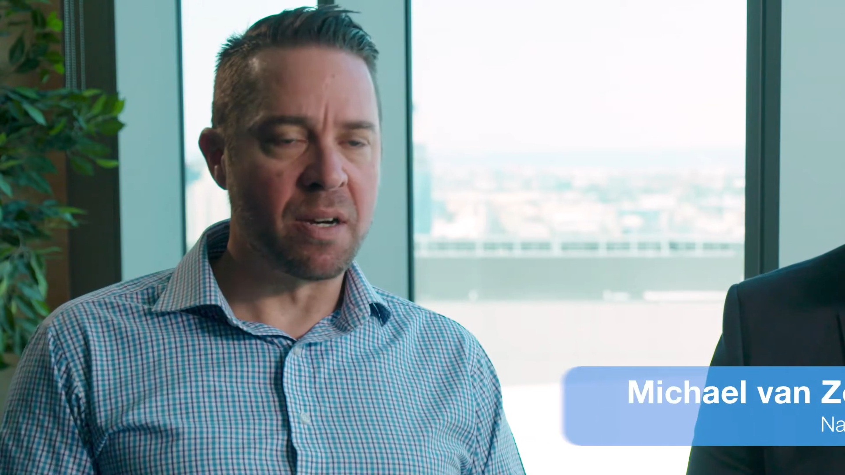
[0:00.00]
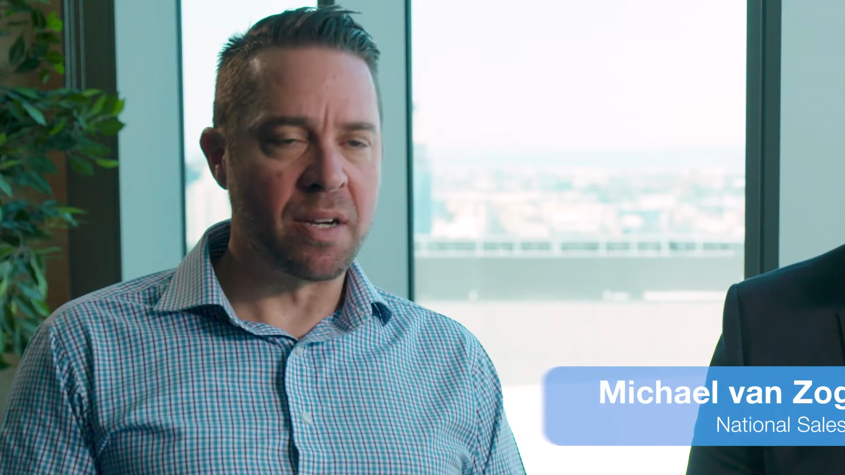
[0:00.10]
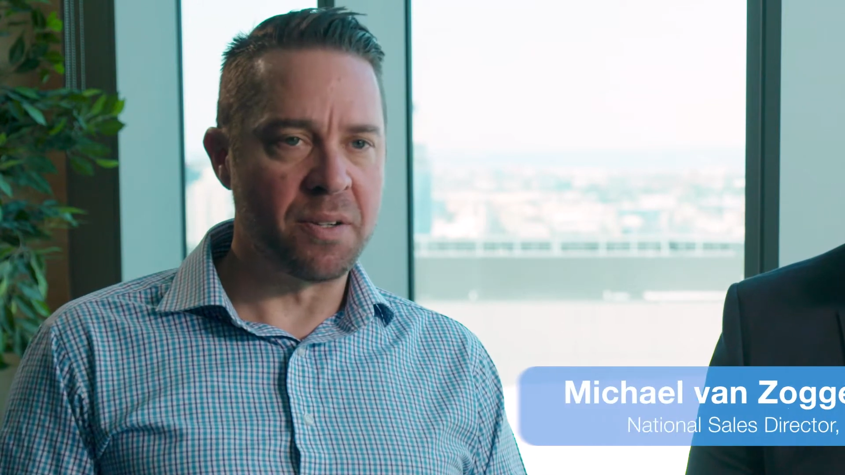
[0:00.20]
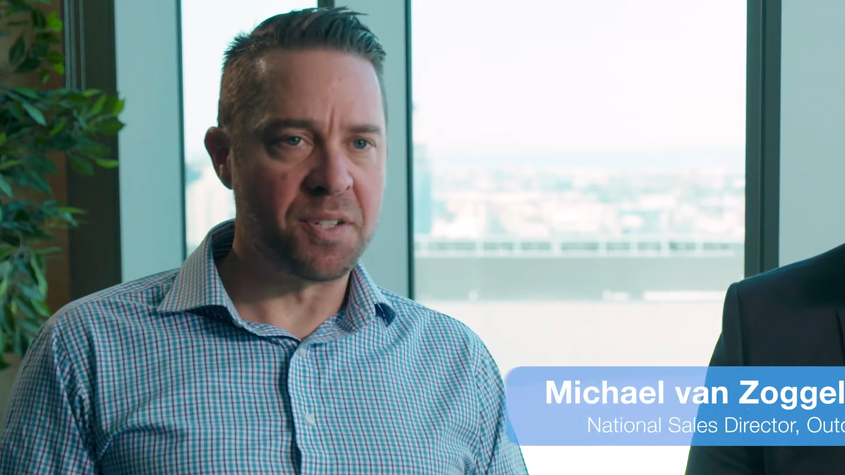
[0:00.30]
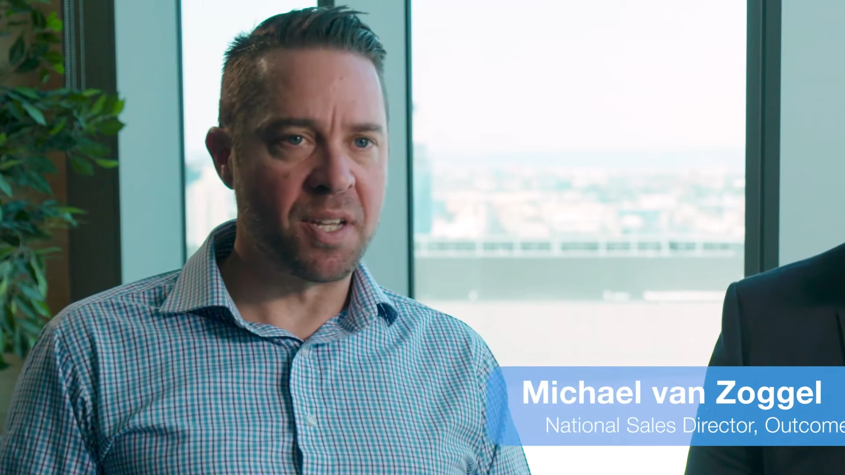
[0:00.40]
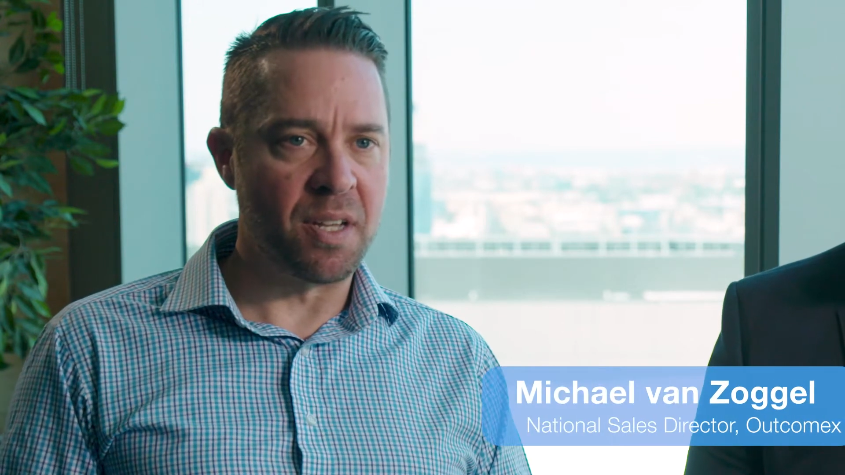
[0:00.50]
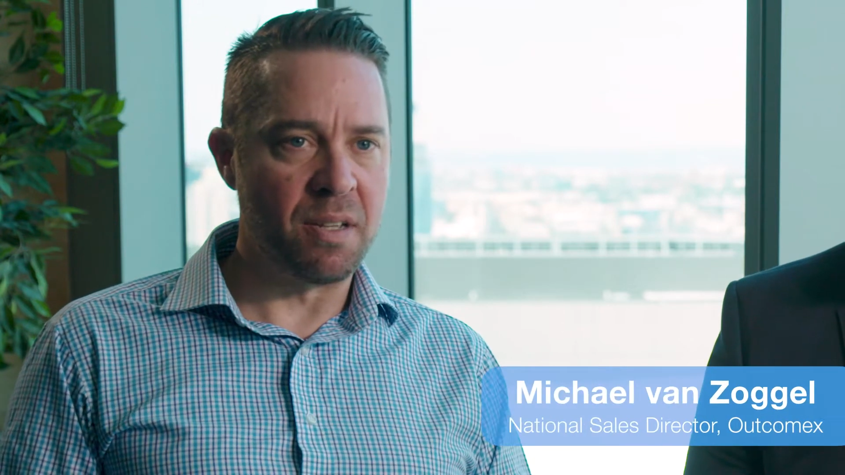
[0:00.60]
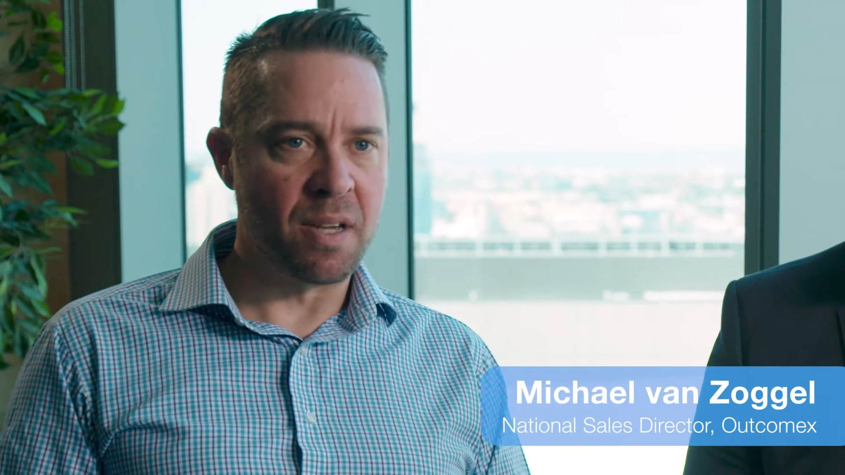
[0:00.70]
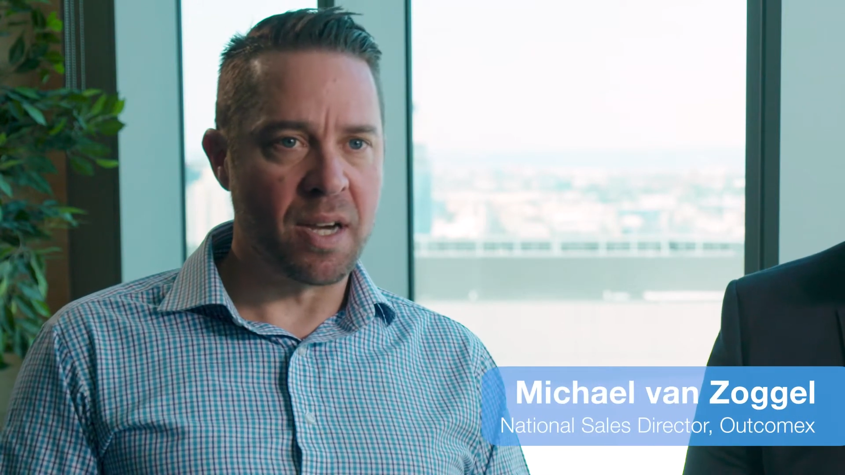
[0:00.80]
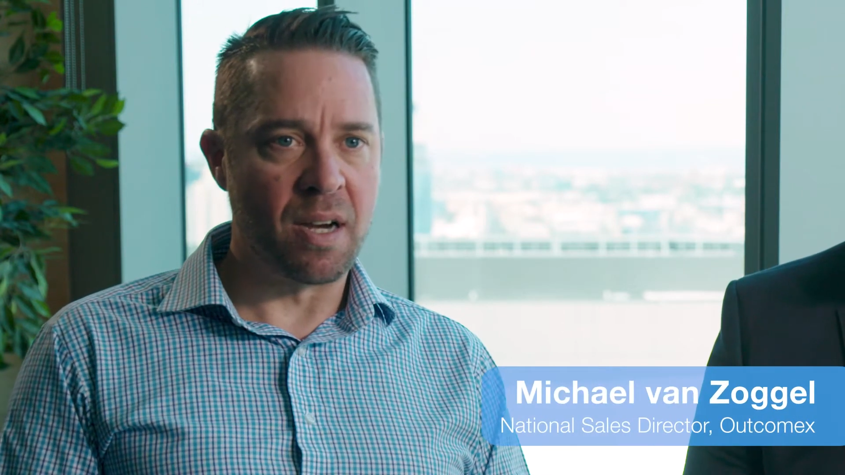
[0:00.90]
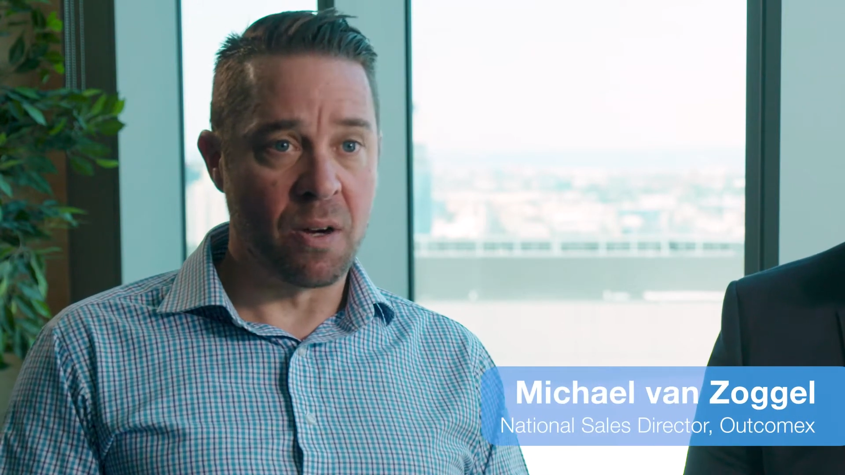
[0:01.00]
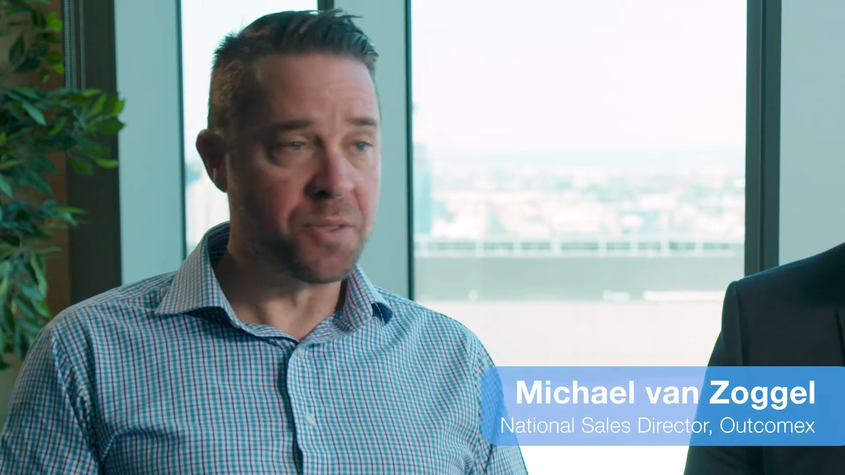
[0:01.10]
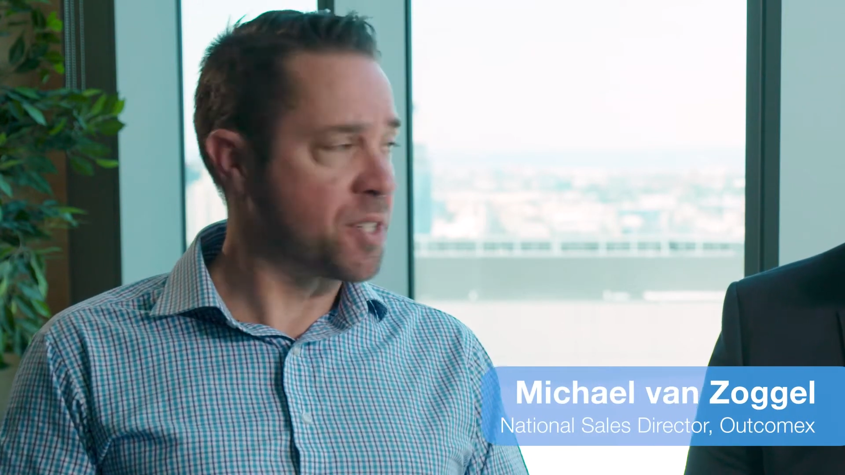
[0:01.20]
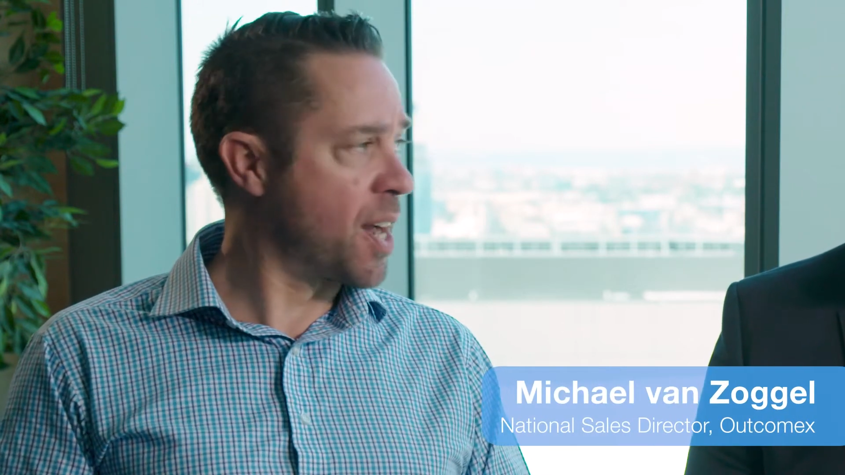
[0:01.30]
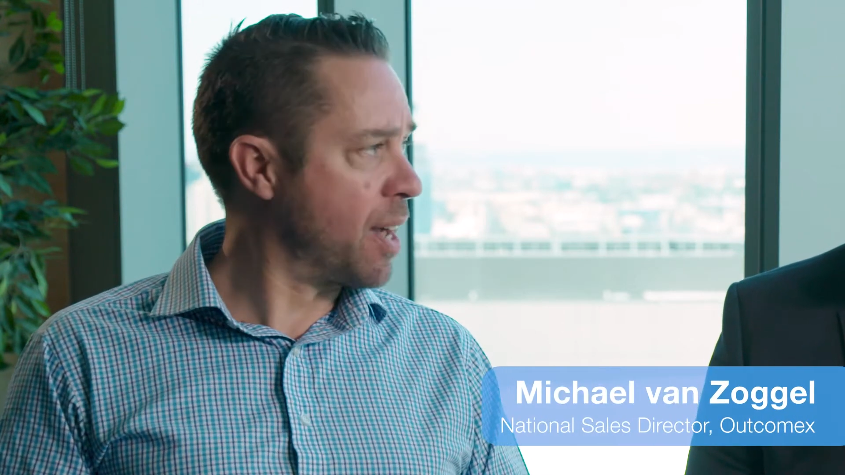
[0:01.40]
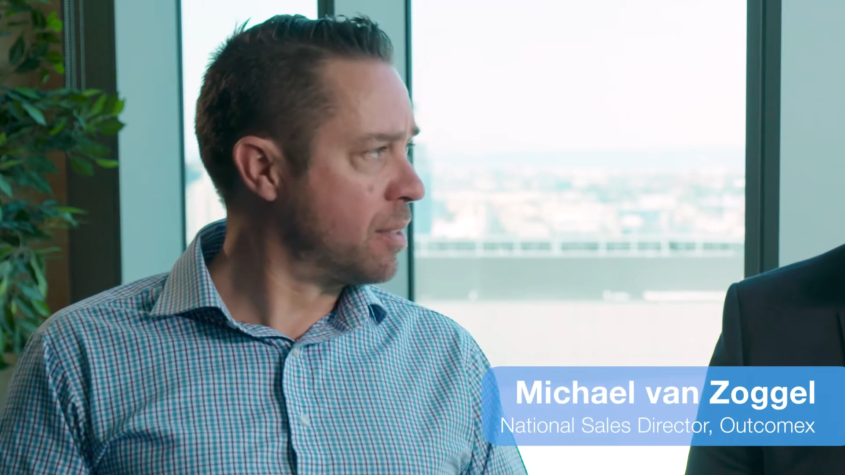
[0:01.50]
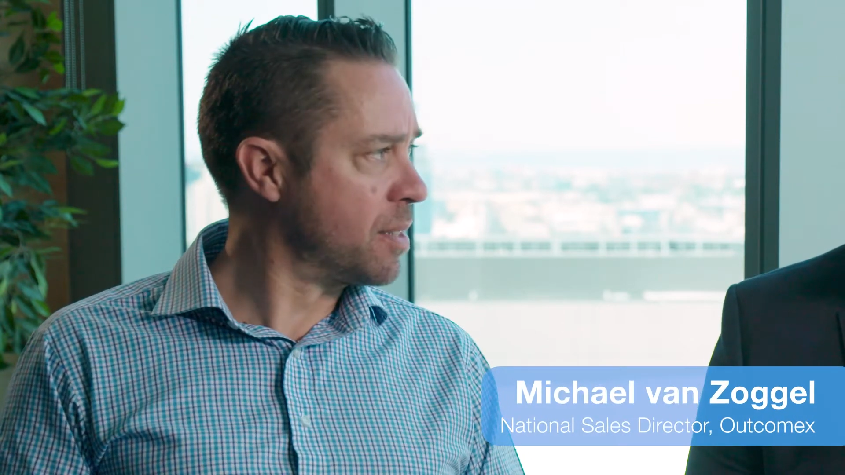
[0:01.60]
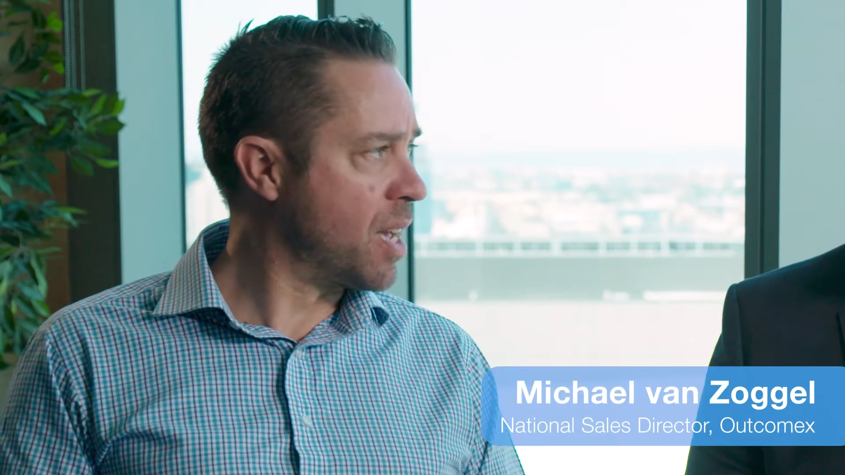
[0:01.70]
IoT on scale,